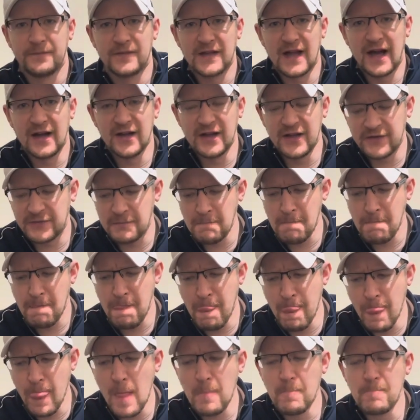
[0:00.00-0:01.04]
That is,
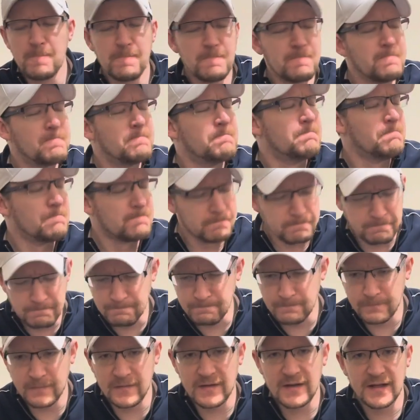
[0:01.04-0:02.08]
mm, mm,
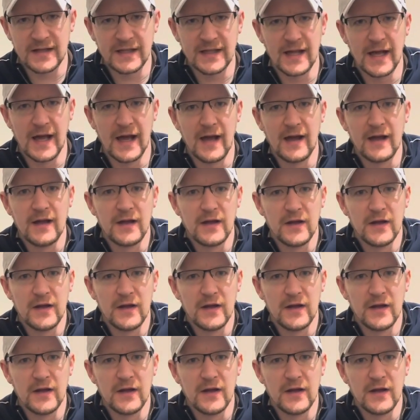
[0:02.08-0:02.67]
mm. Yeah.